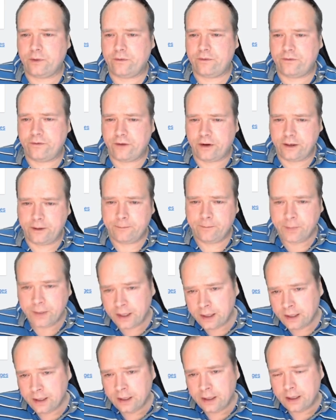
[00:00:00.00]
fun
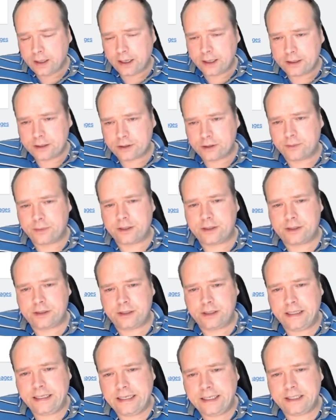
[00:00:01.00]
and so
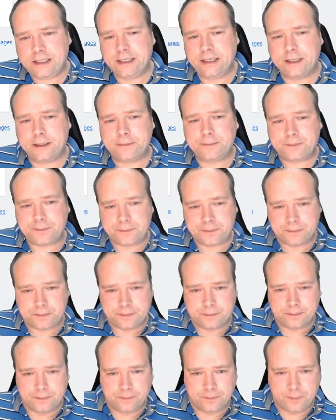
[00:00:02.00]
much easier
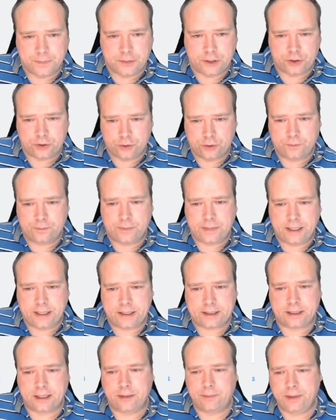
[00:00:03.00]
to
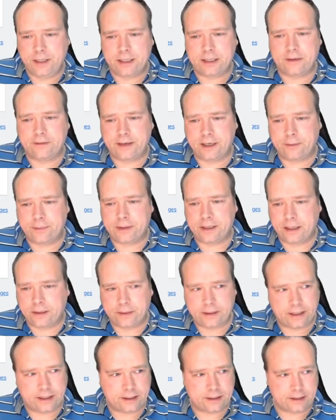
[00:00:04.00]
actually be a developer
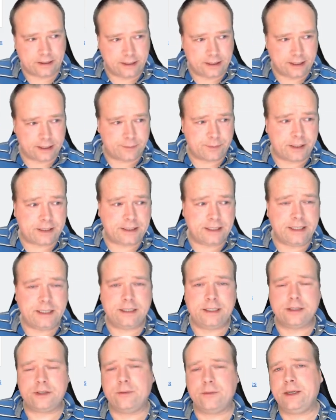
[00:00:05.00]
nowadays. It's much
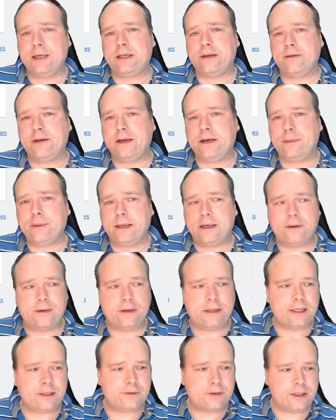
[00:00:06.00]
easier to be a developer nowadays.